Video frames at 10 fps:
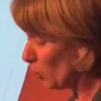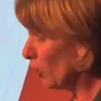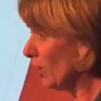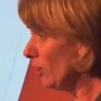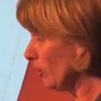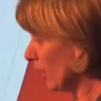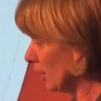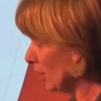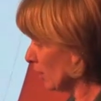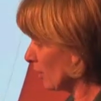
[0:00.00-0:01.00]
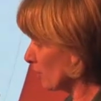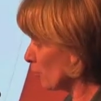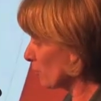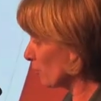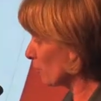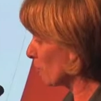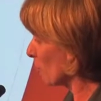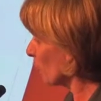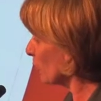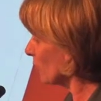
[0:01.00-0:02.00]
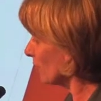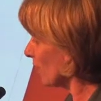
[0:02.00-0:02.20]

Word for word: Well, uh, there'll be a report